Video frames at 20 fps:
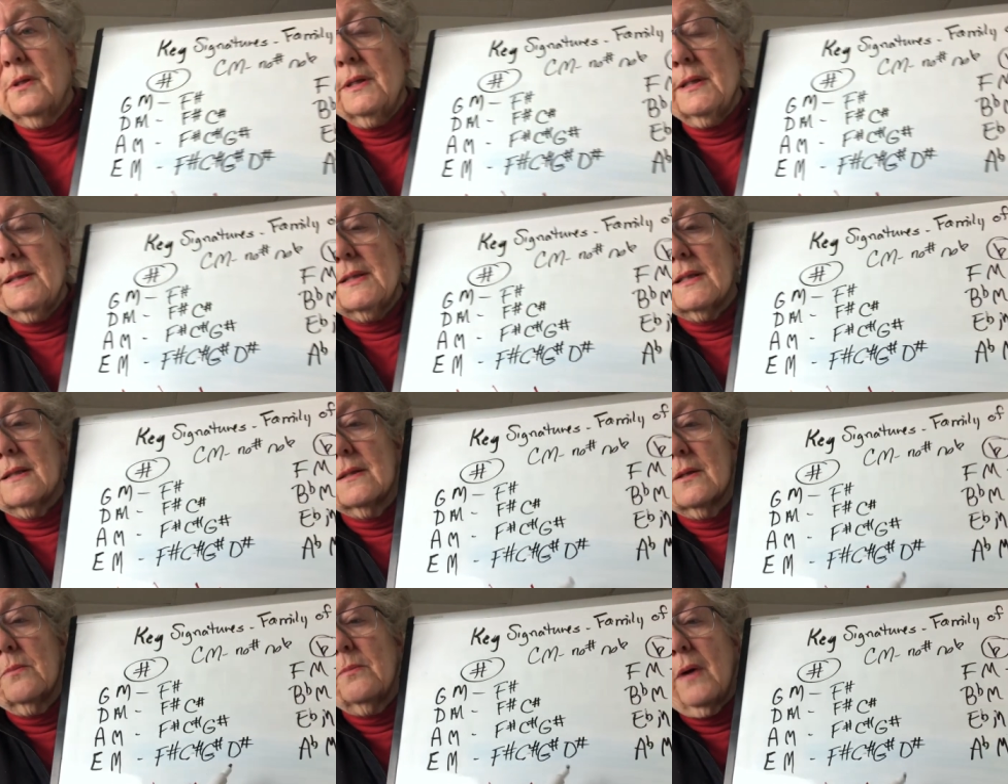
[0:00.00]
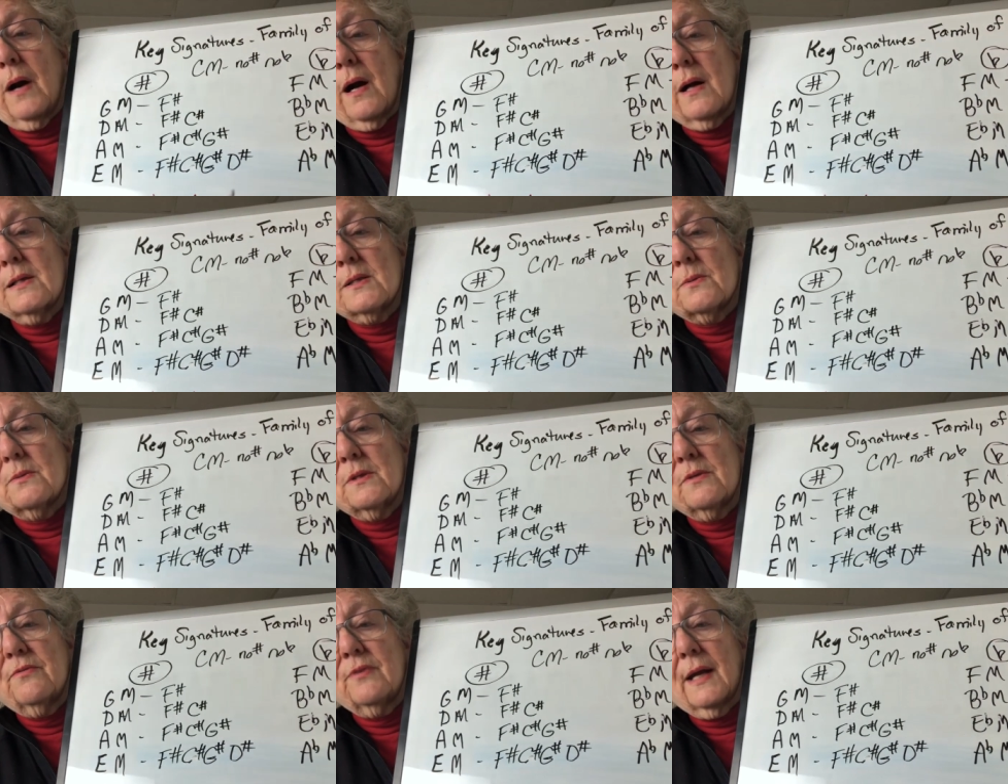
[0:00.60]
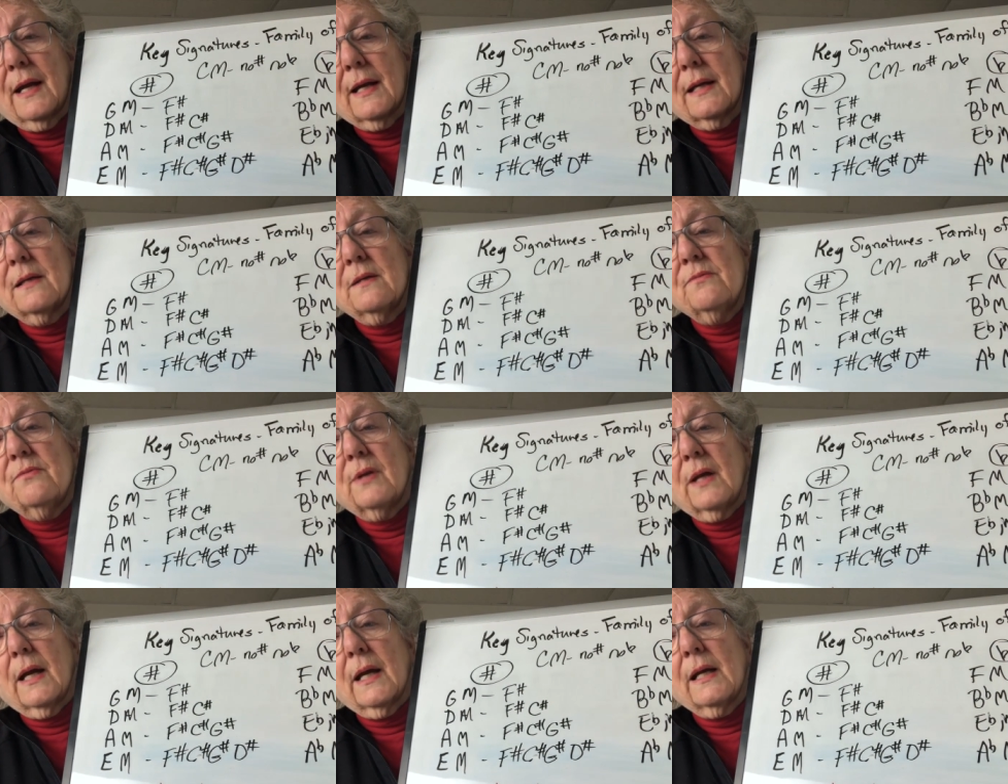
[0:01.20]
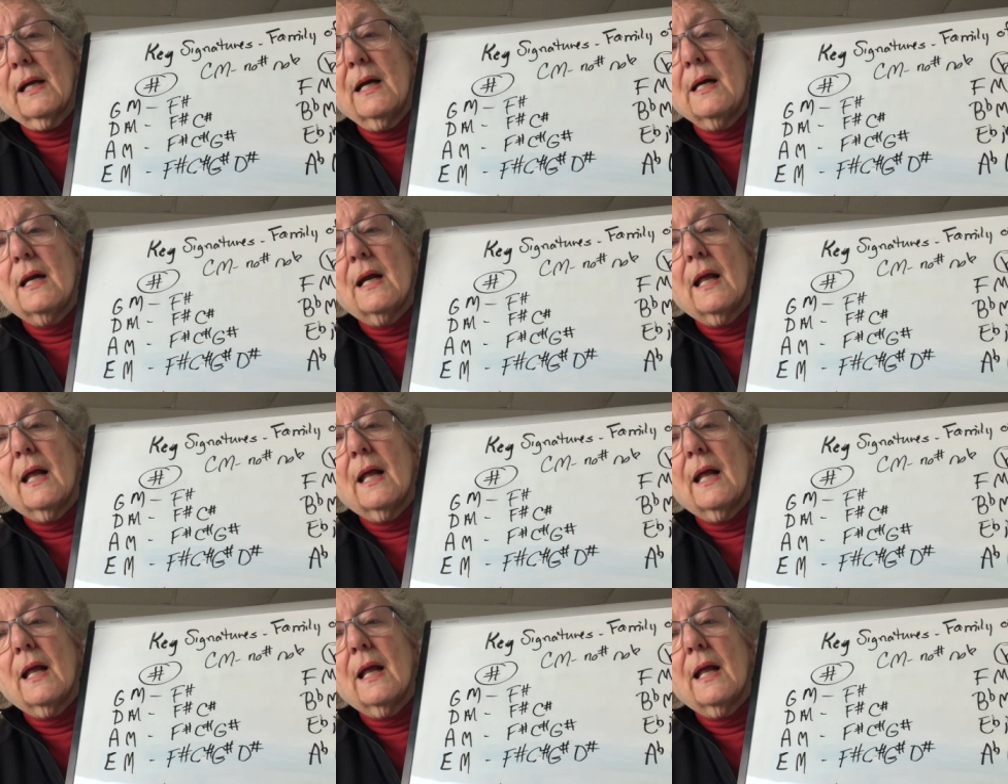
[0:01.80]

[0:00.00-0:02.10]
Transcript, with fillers: It's a little box with a flag and a flag,